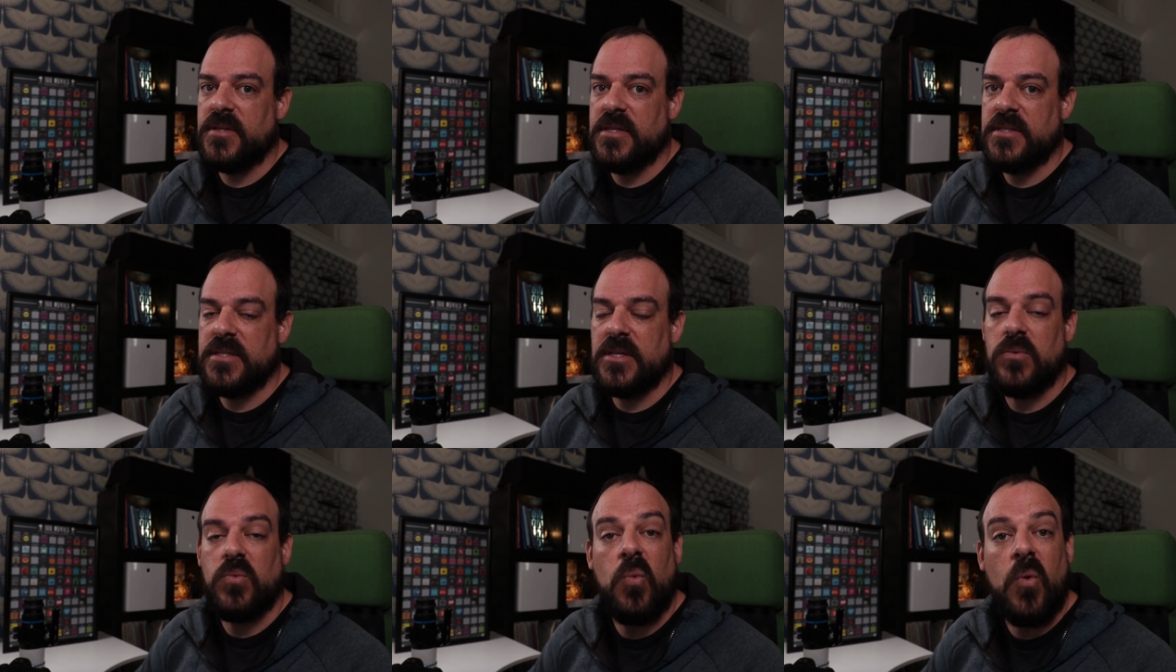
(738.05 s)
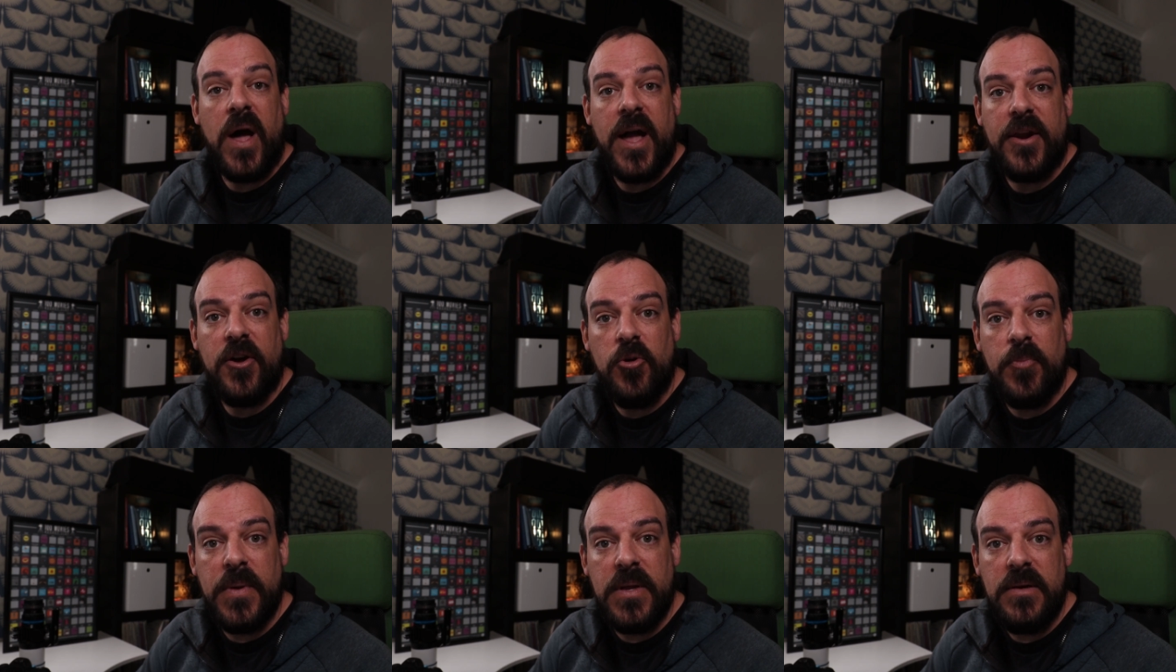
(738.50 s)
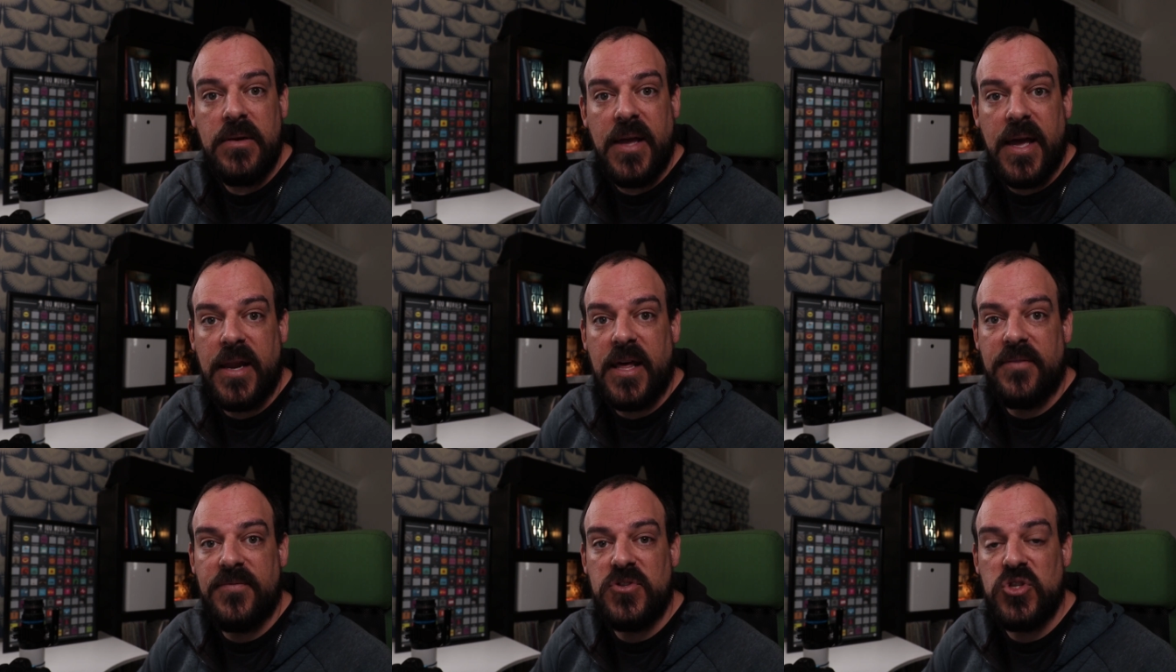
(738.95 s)
Is it wide open
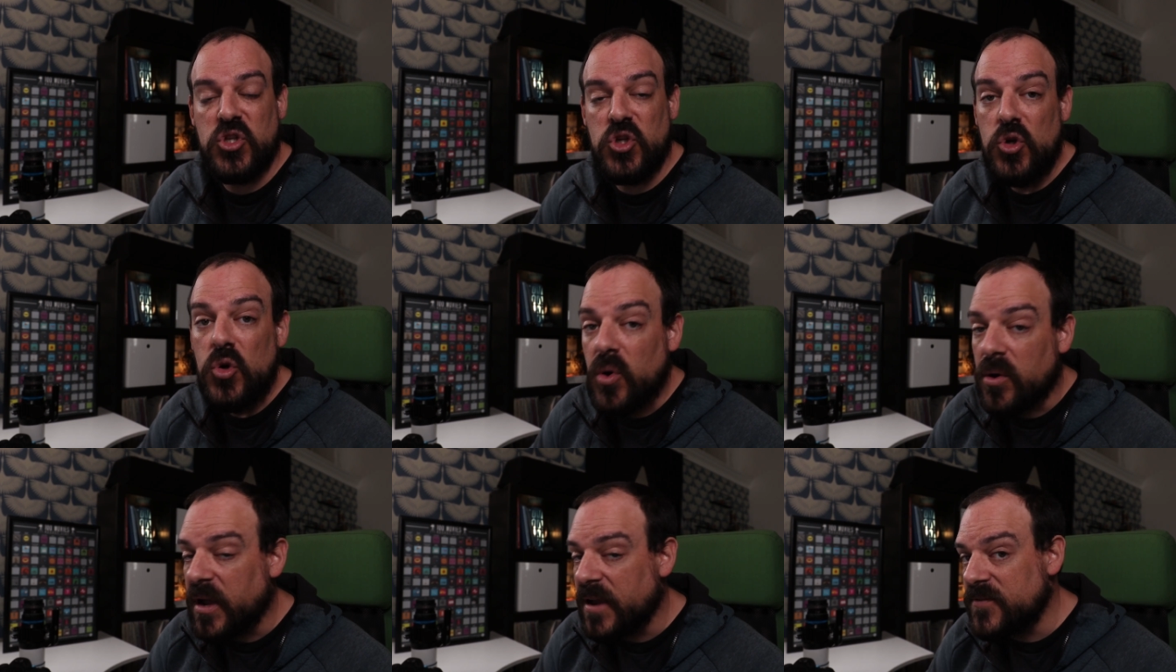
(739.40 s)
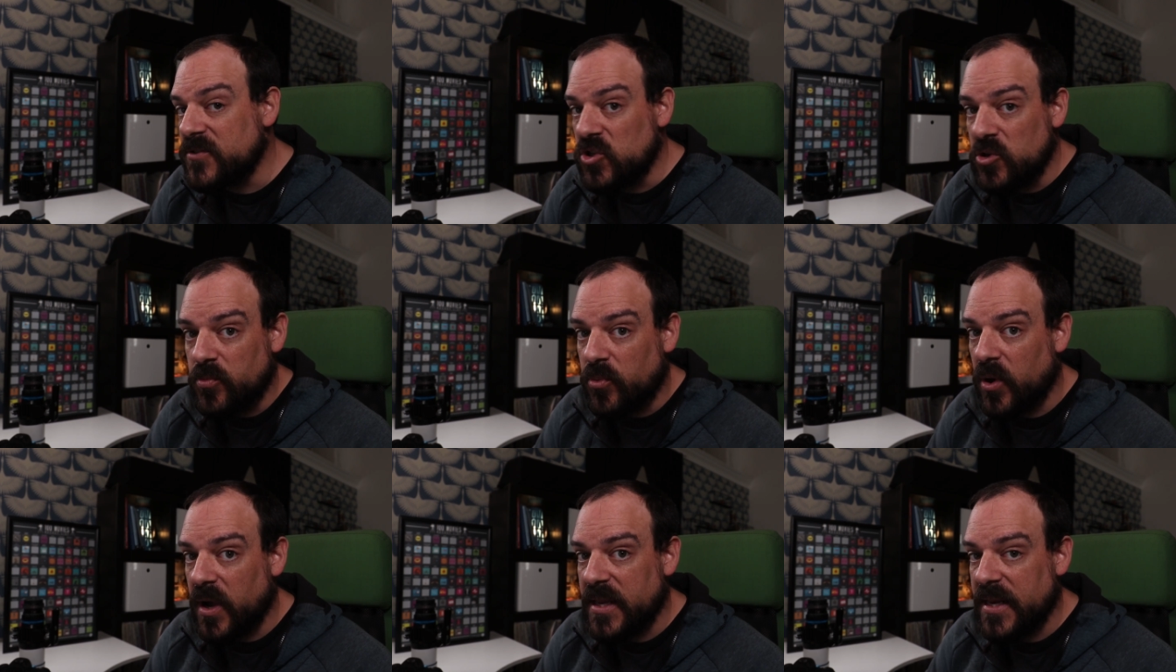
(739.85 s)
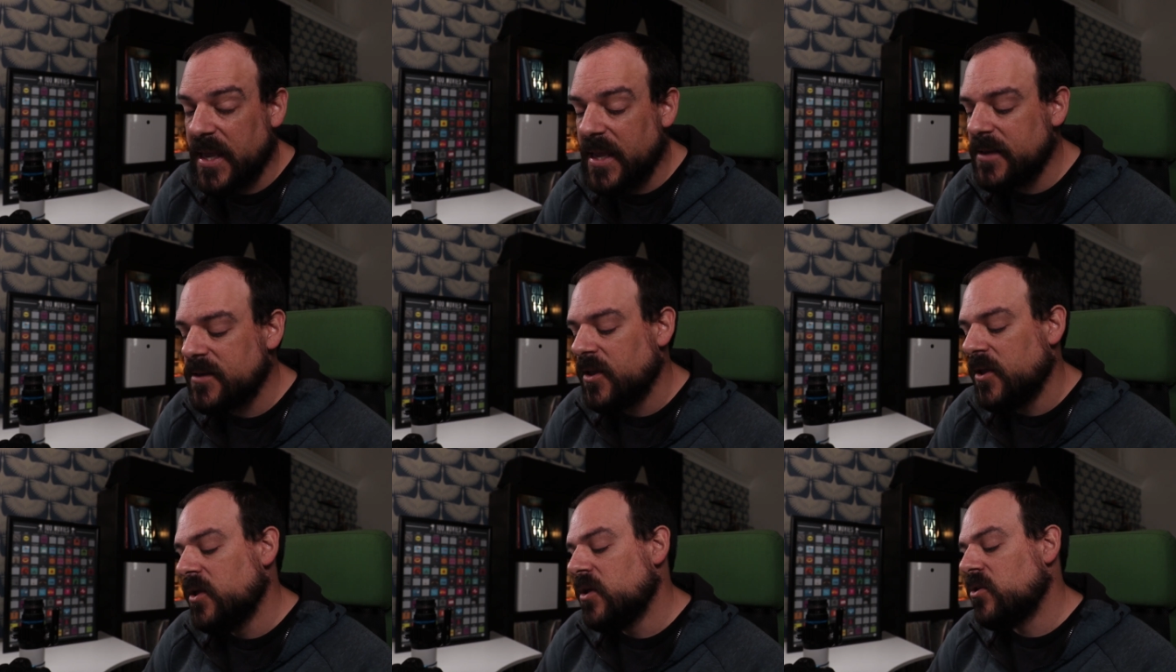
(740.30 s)
at f2 or
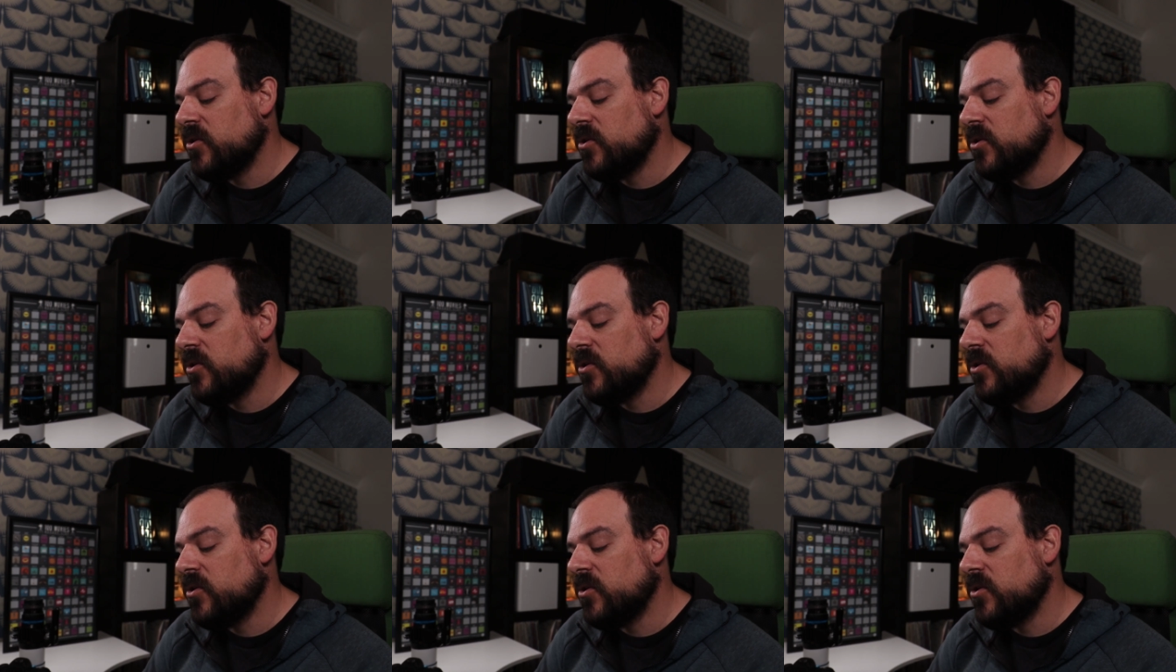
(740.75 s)
f2.8,